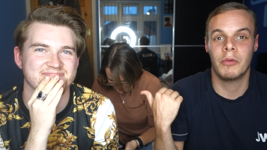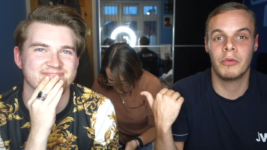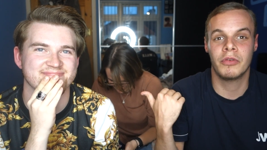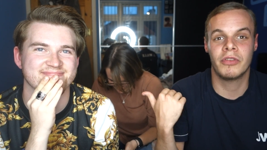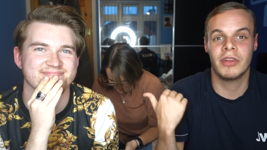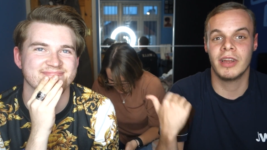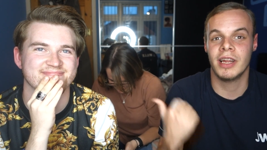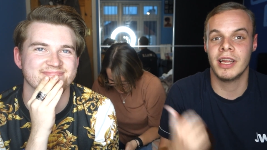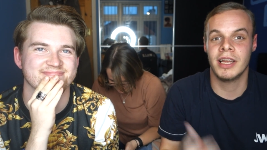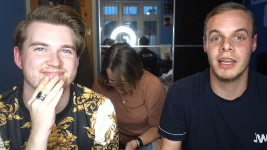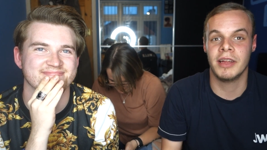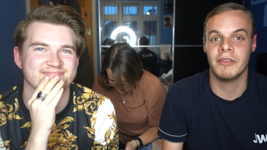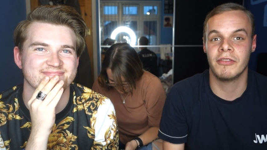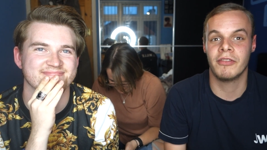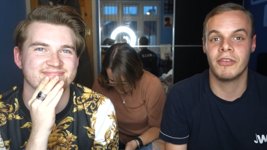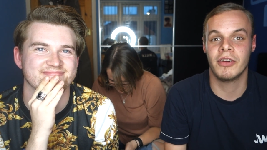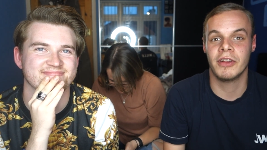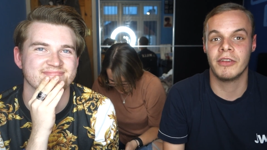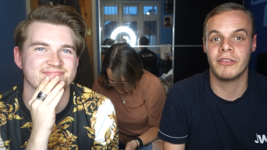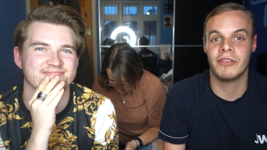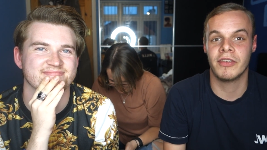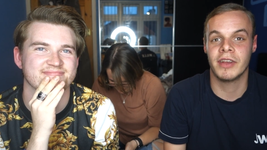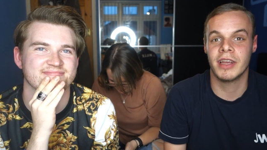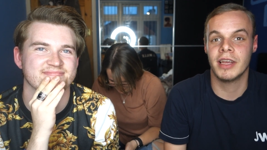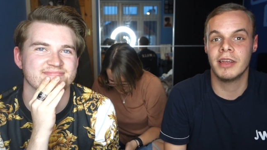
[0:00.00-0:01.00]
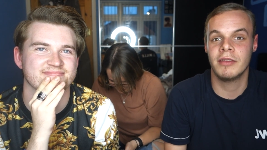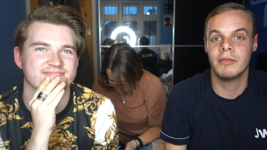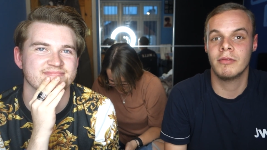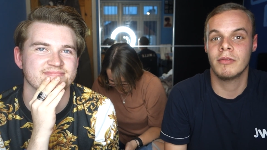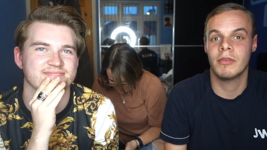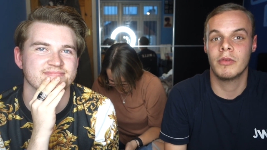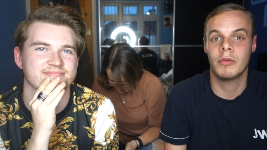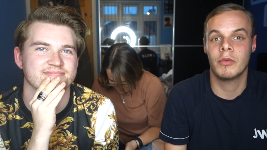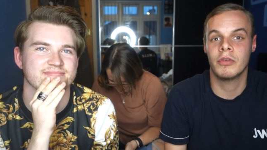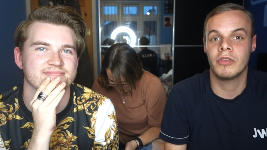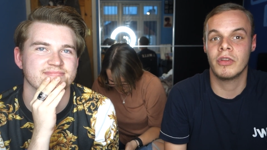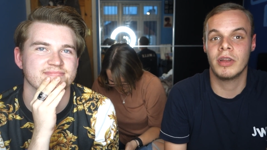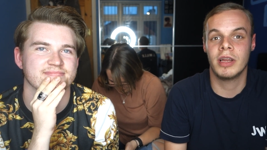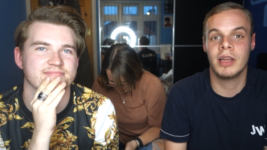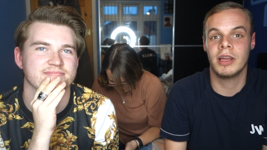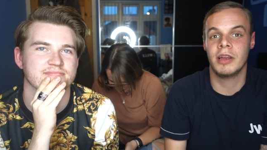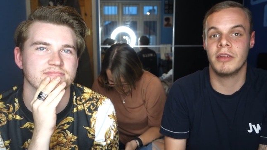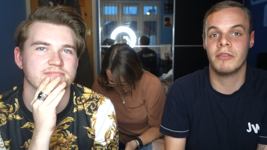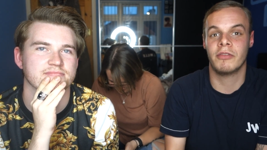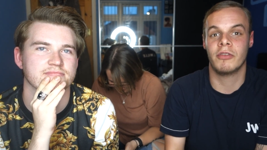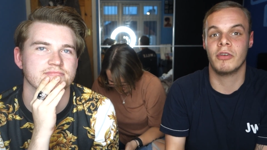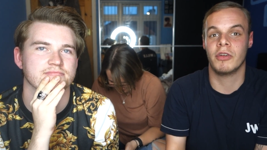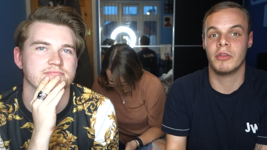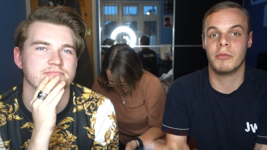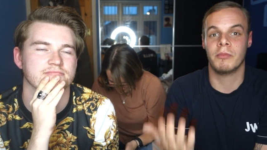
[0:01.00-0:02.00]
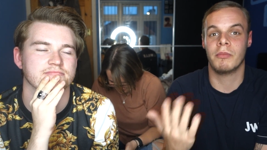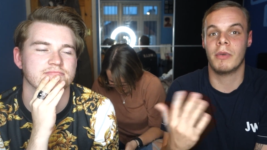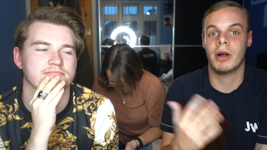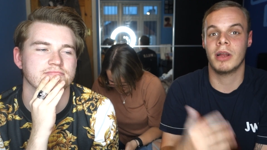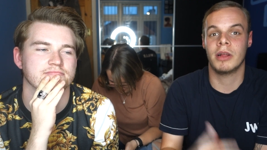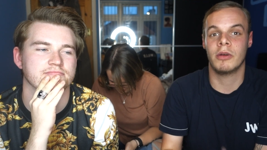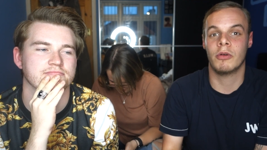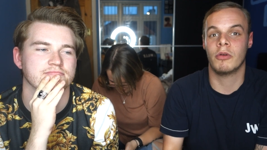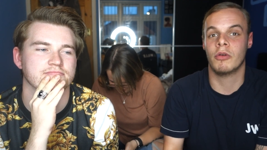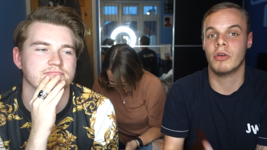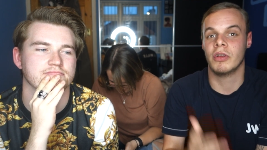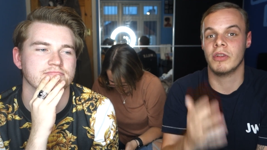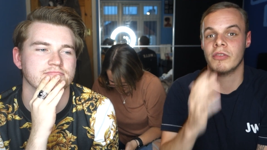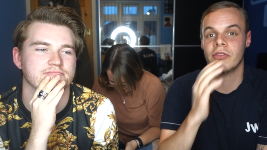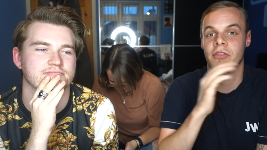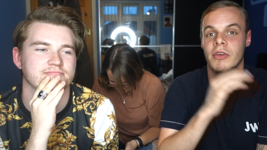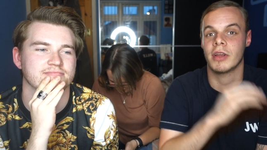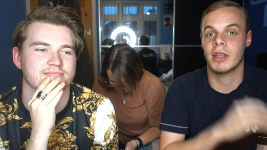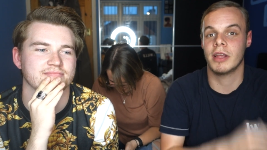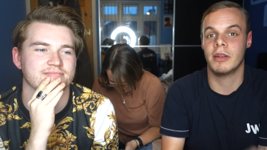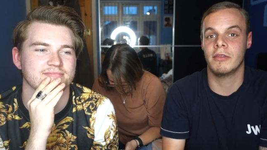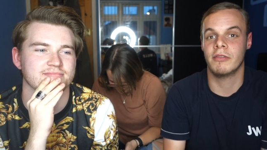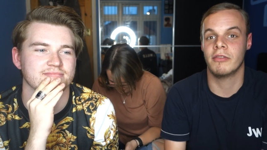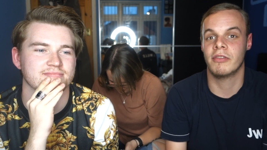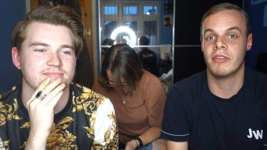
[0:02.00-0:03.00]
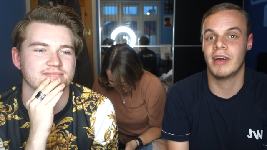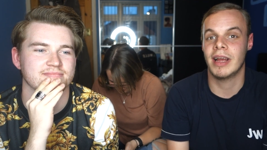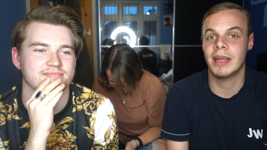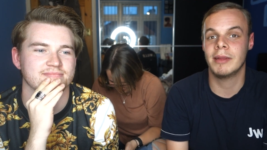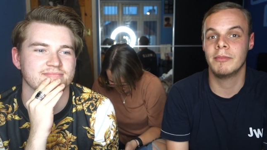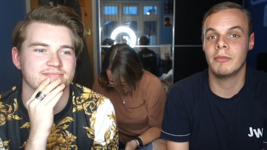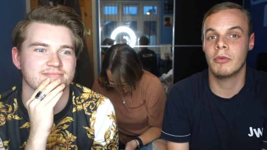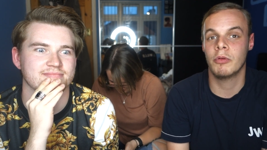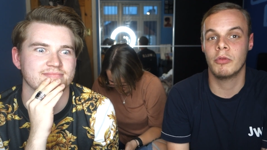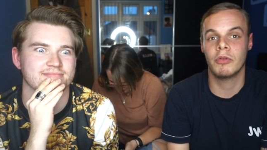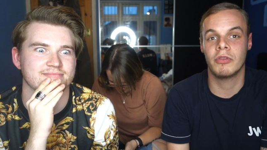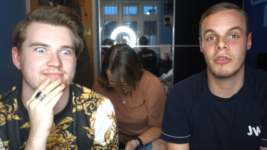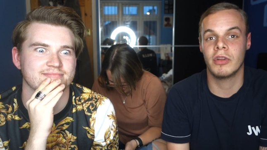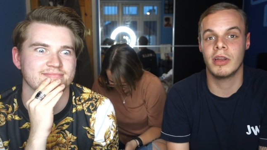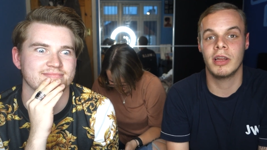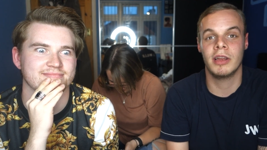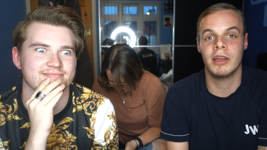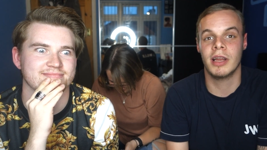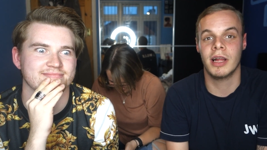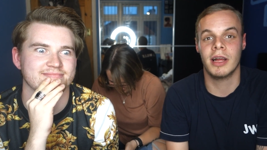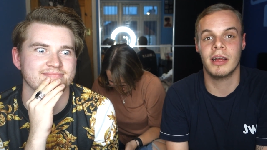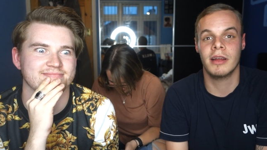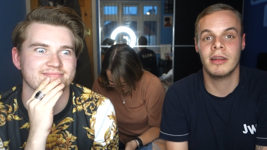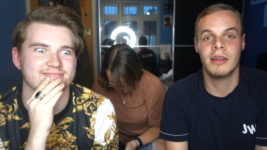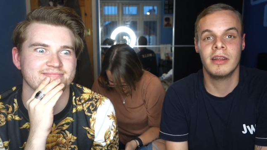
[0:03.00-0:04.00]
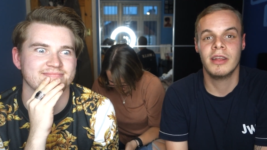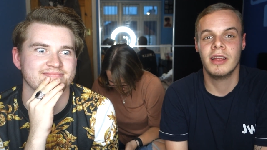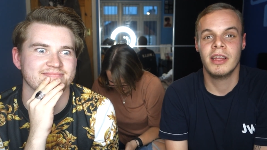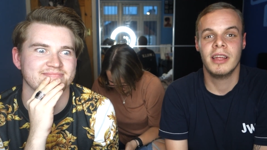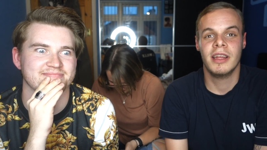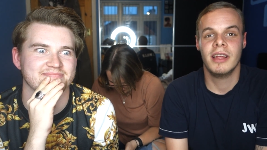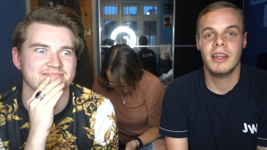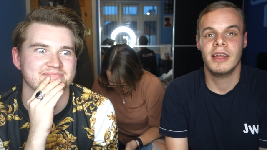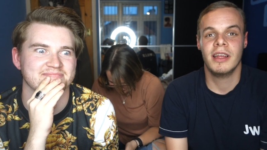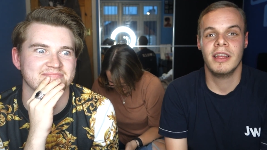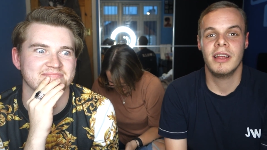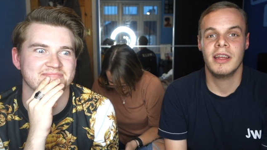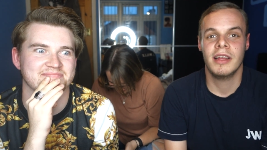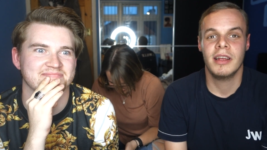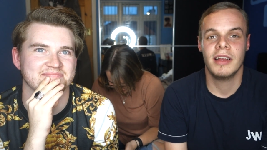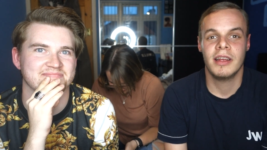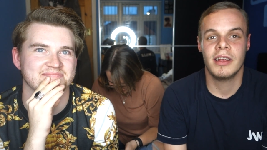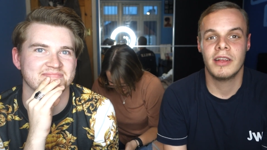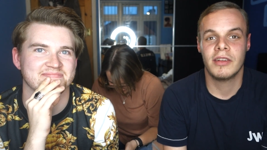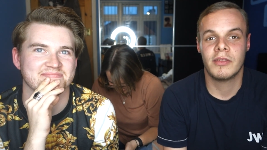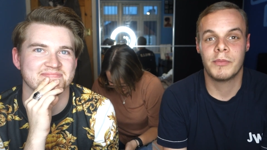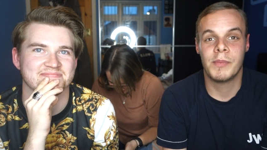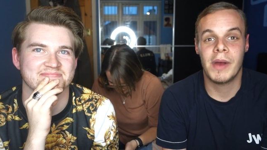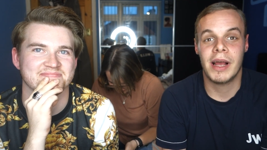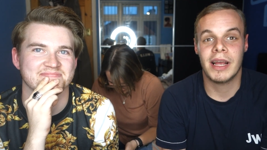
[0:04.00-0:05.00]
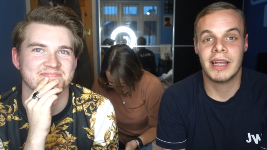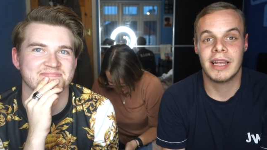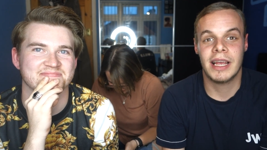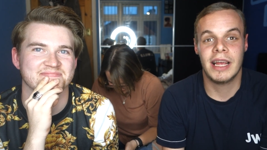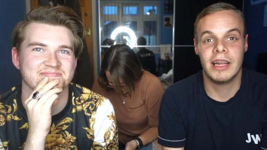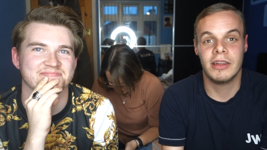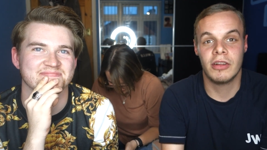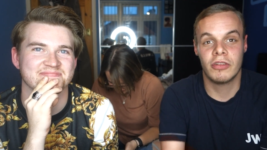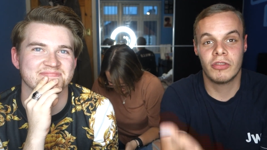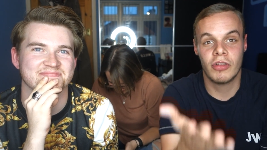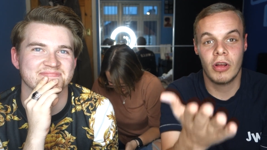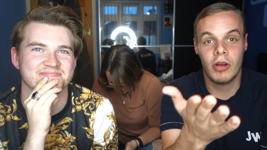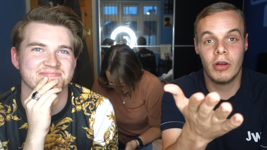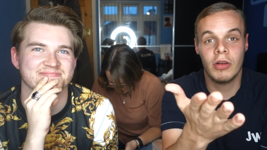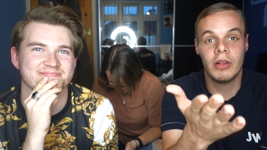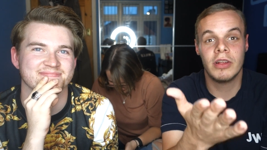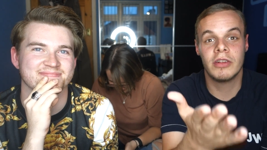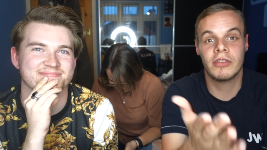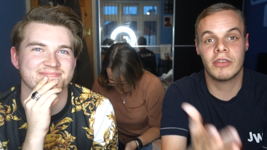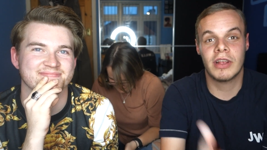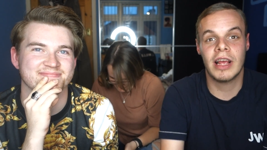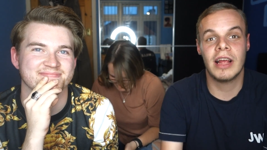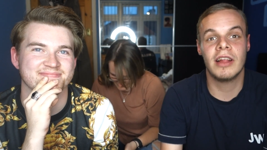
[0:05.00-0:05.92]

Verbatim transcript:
Speaker 1: I wasn't in it for his thingy. I wasn't in it for his money or his fucking fame. I wasn't in that. It's about getting to it's